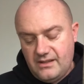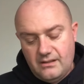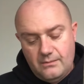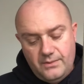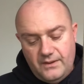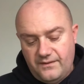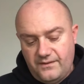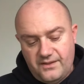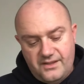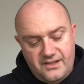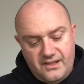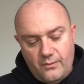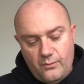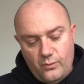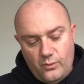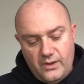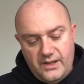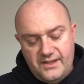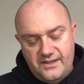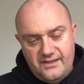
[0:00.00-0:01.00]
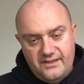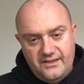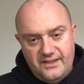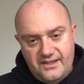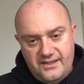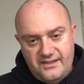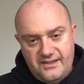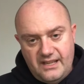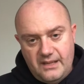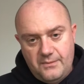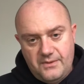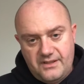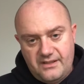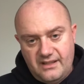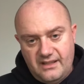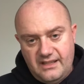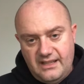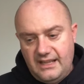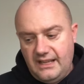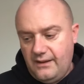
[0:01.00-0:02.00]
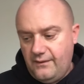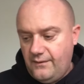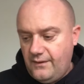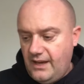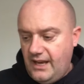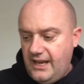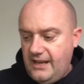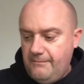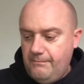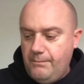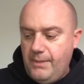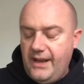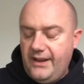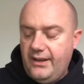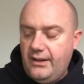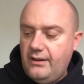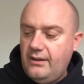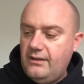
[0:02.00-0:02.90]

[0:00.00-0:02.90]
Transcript: but for some reason this seems to give a better